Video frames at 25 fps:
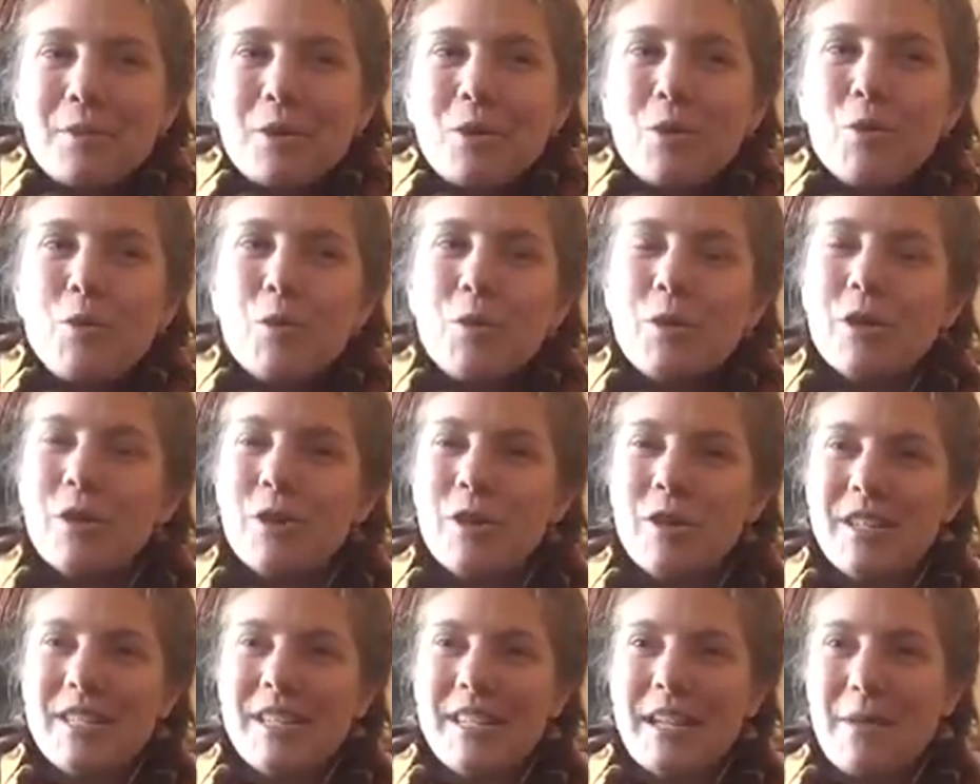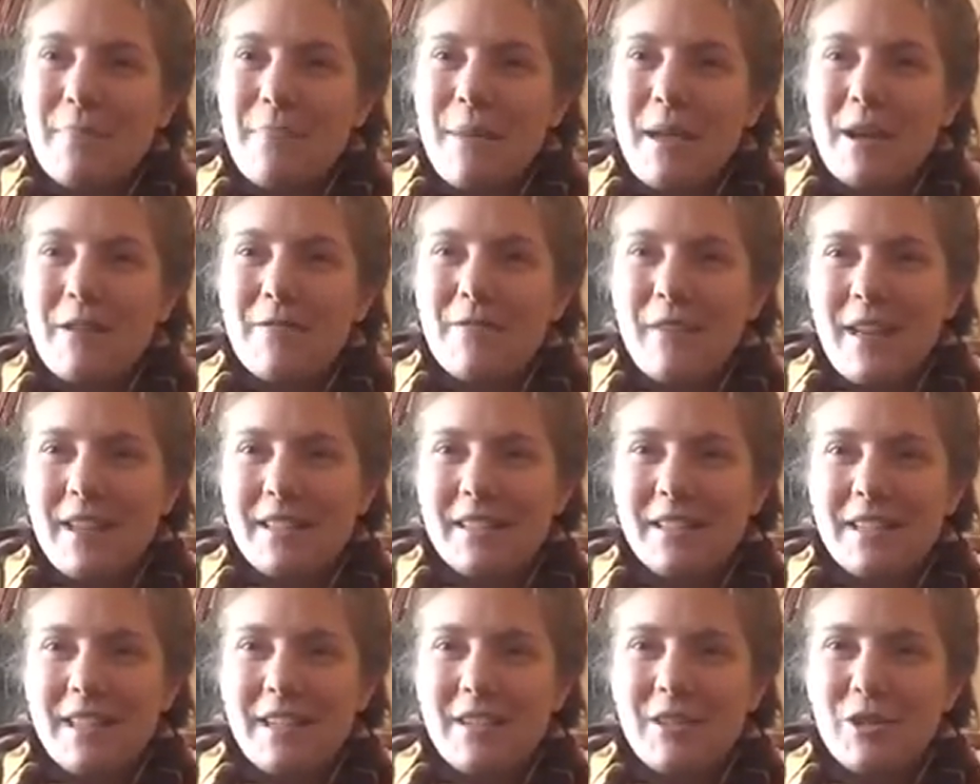cooler to see it
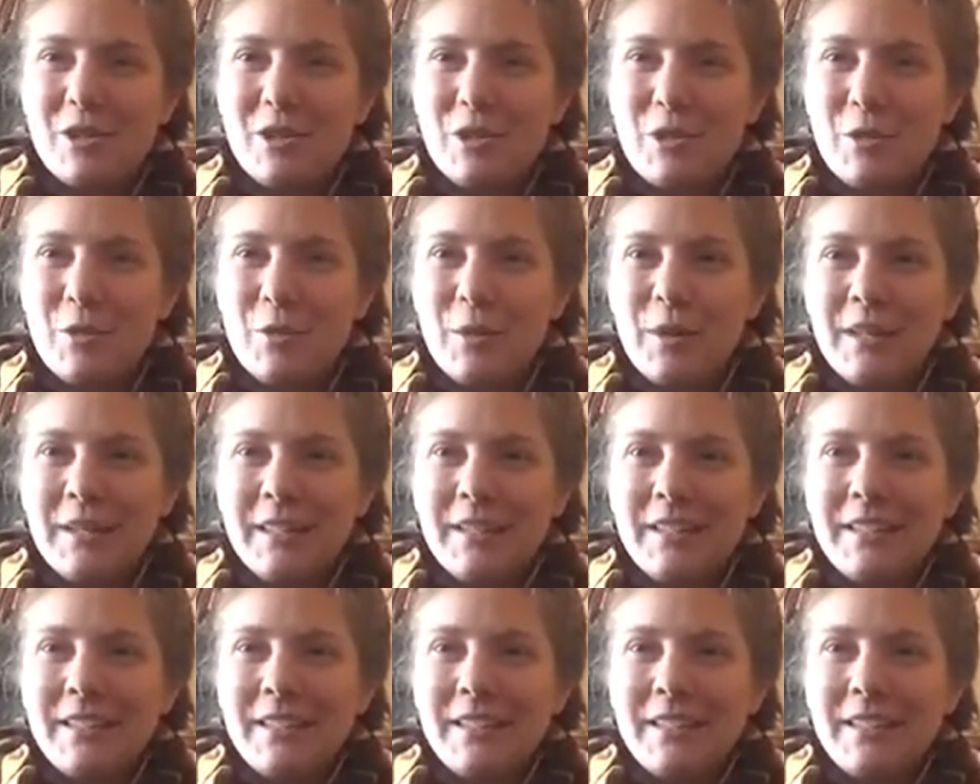manifest into,